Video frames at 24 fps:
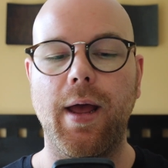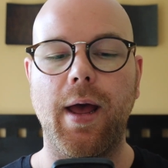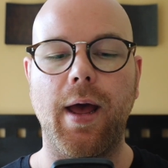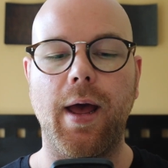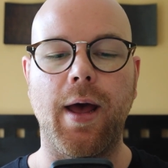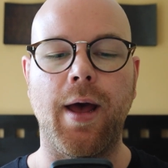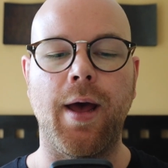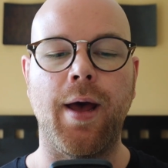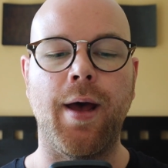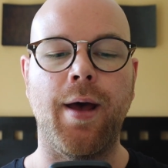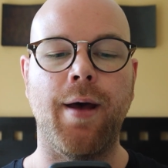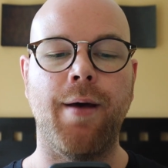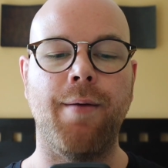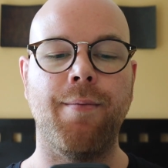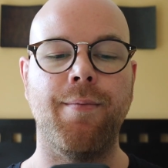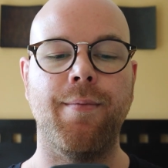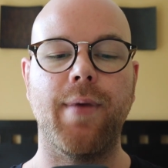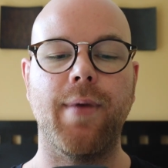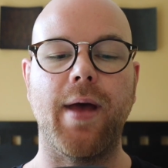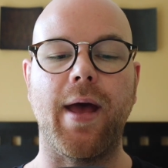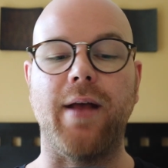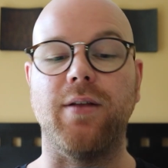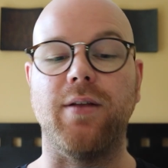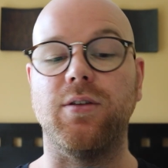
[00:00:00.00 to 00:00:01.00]

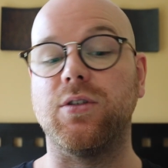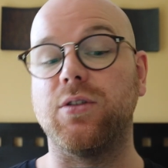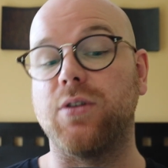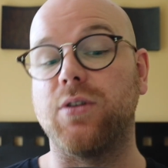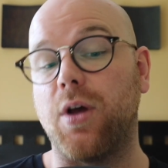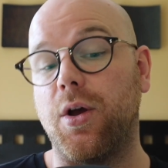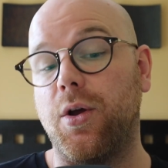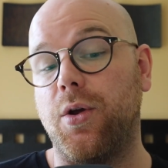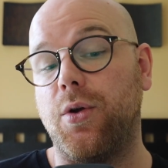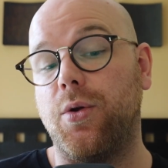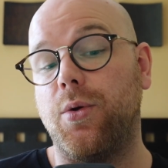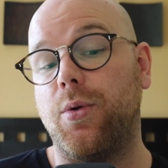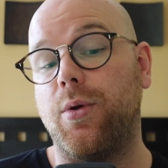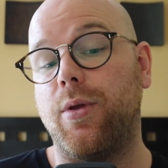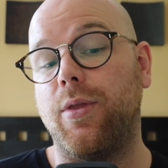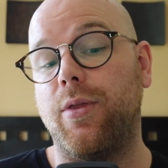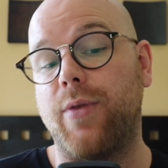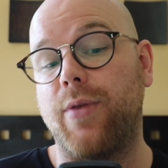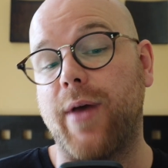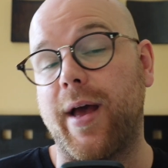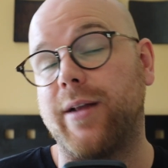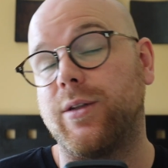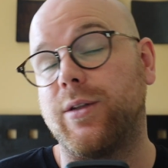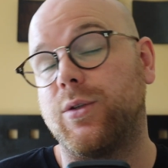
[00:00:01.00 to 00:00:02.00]
And so
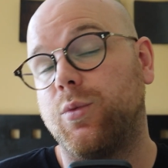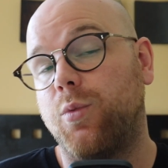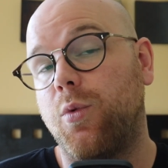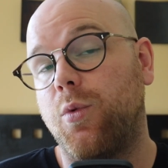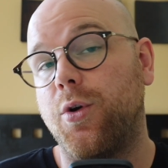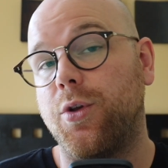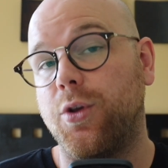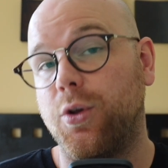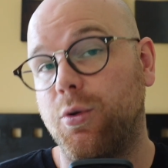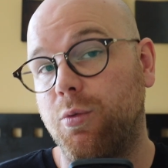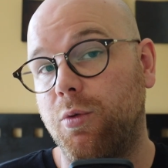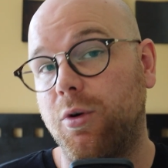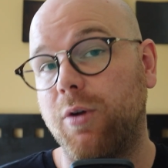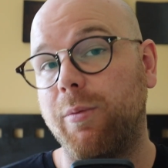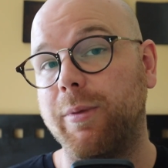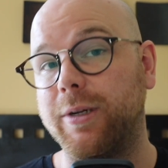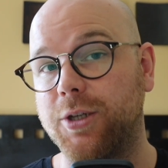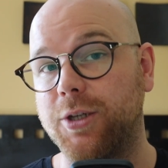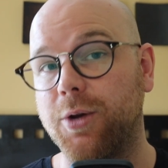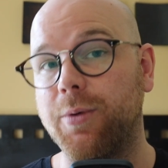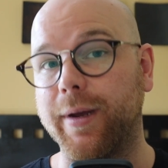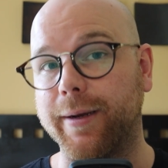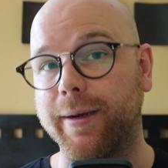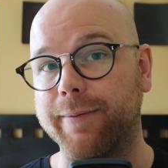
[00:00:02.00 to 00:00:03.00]
that's what you want to be
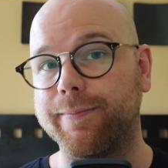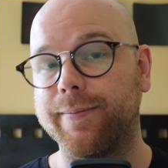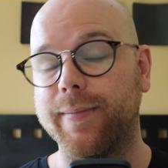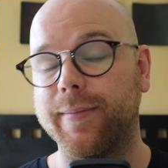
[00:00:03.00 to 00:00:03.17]
doing.